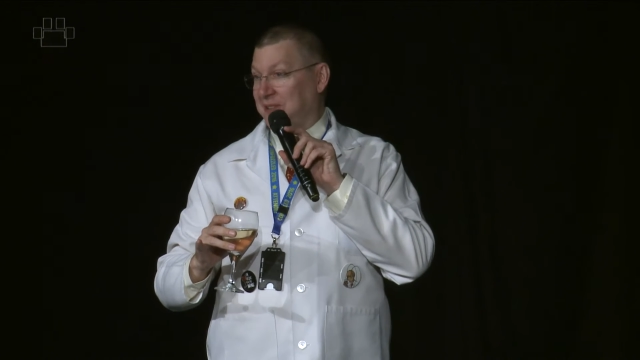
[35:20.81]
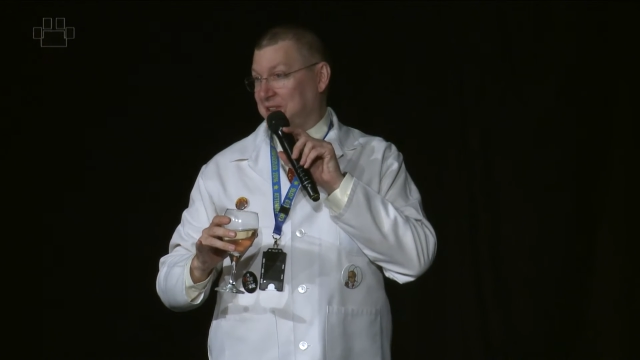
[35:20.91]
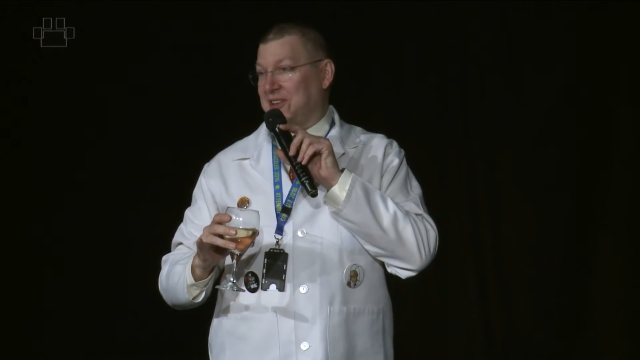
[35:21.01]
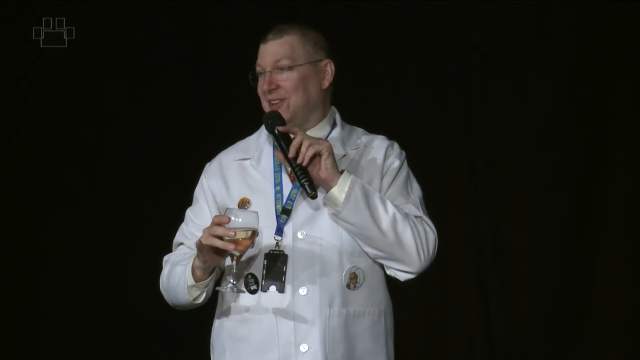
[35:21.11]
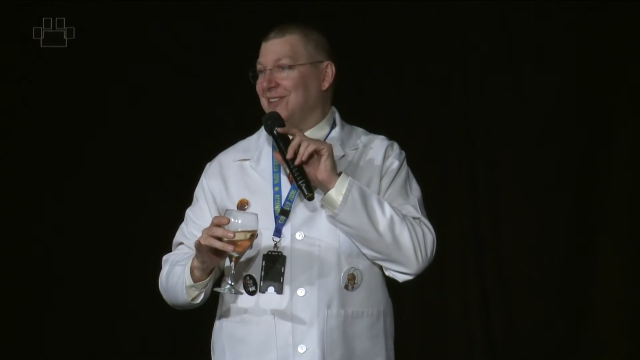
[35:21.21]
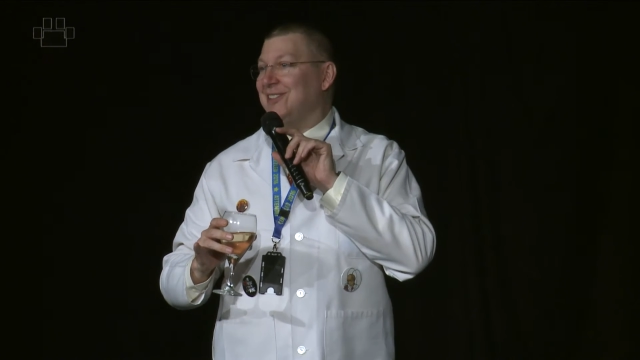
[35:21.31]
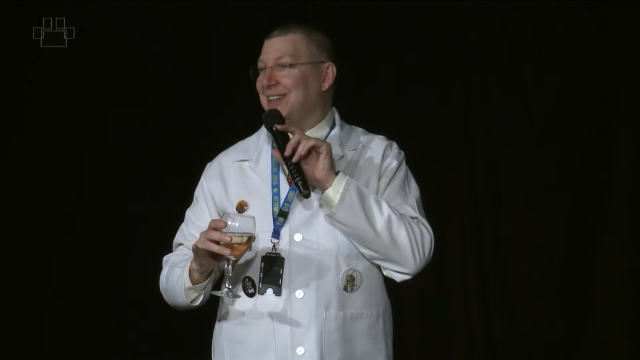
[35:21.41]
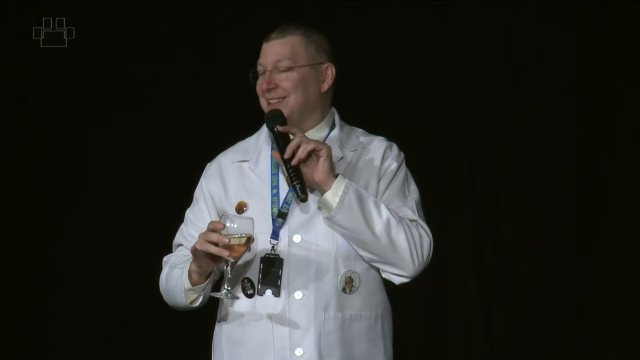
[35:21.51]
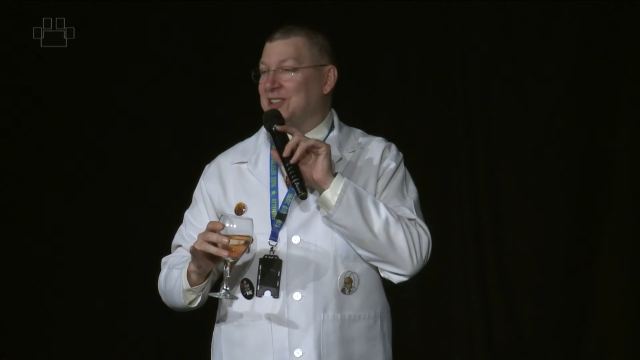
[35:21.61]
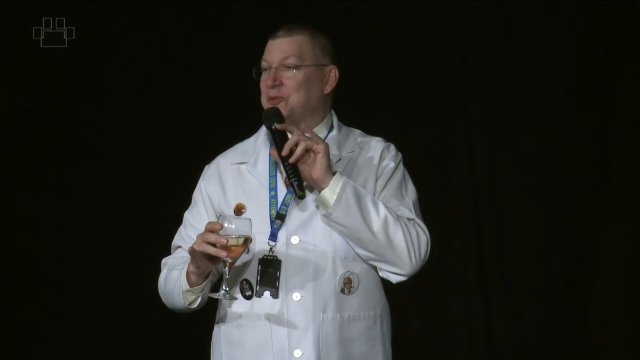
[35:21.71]

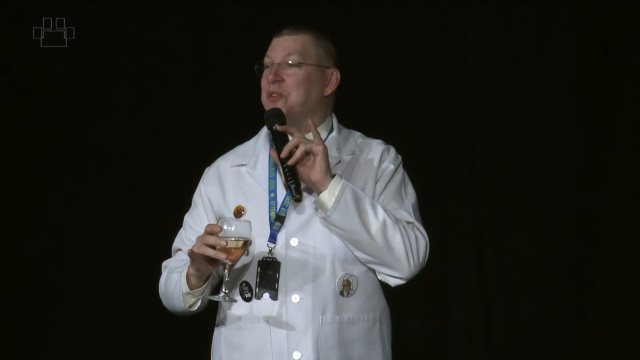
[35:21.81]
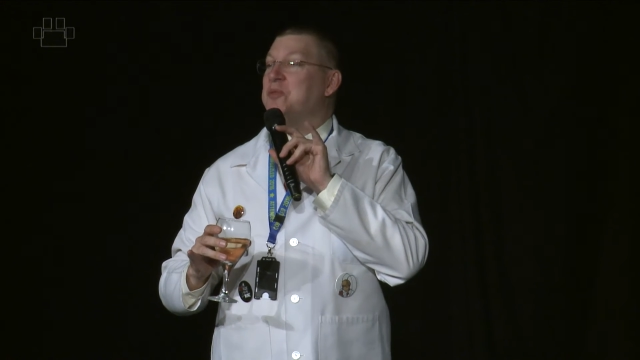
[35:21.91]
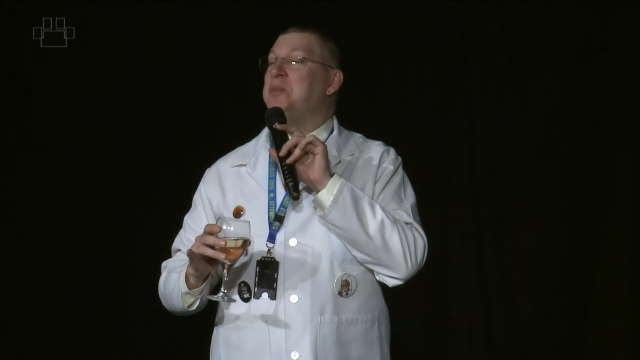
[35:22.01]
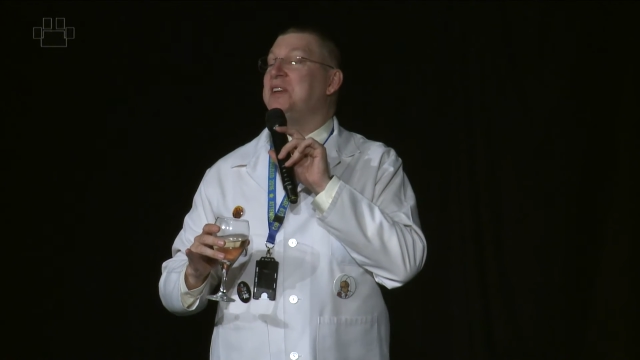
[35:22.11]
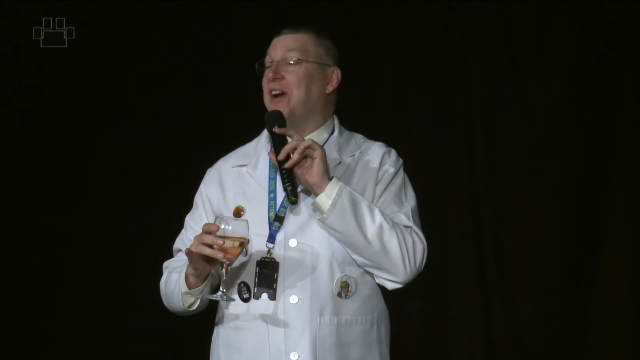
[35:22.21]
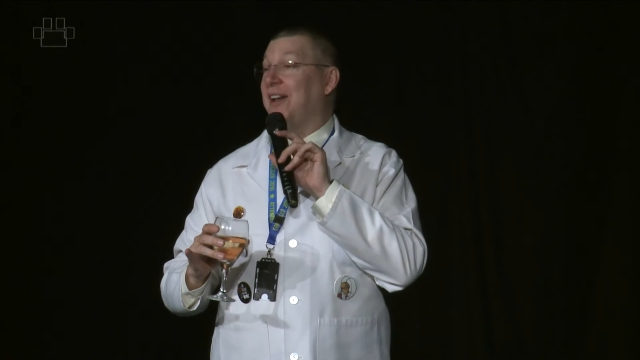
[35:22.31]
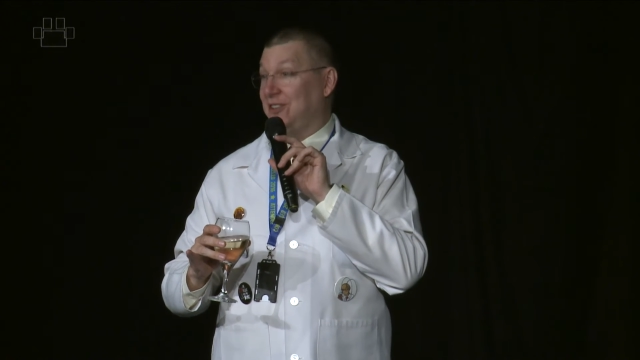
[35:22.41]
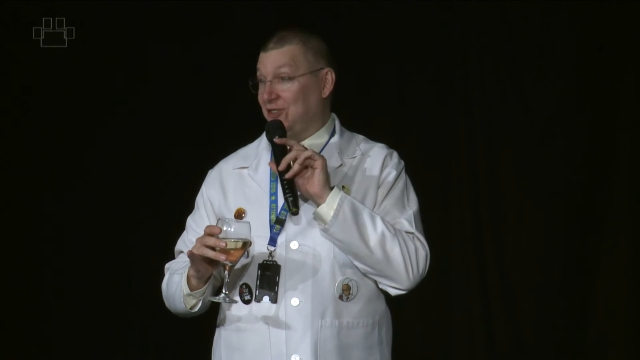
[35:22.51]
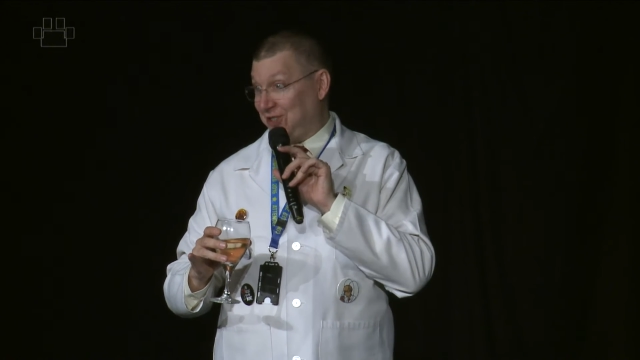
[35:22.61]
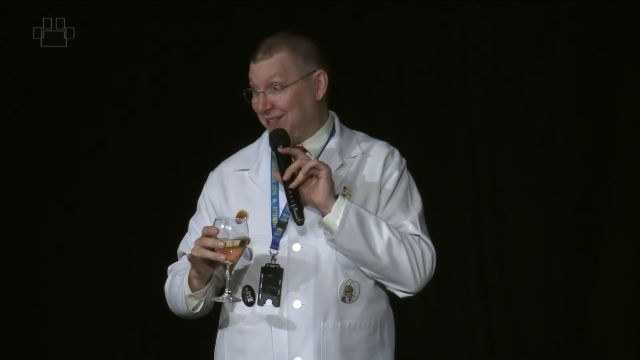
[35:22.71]
This was
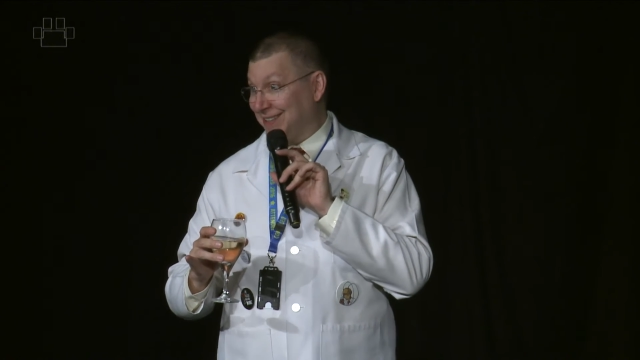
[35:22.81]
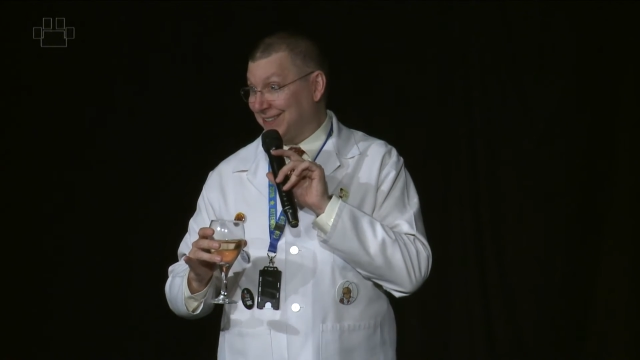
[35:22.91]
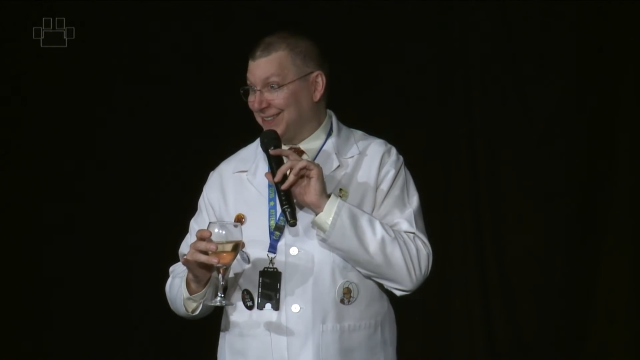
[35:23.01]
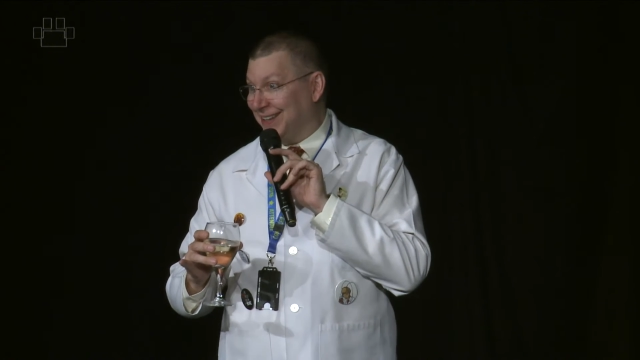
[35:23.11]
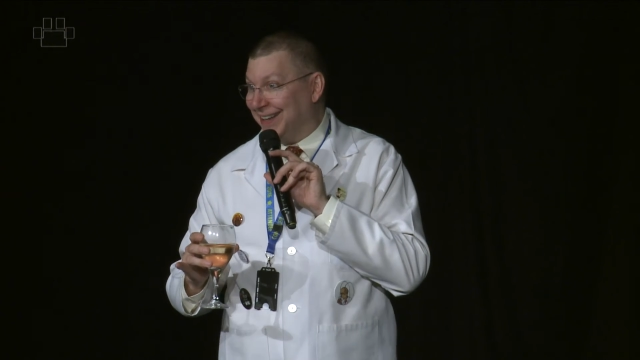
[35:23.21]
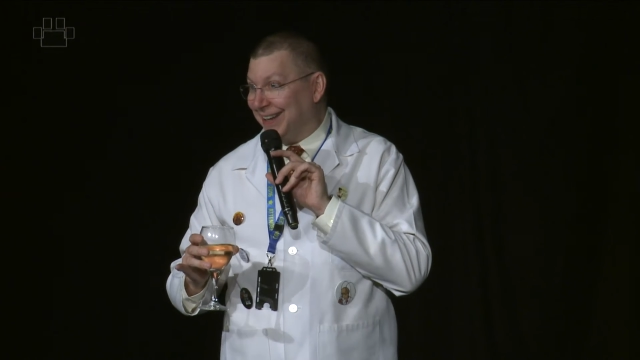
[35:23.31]
beyond cheese.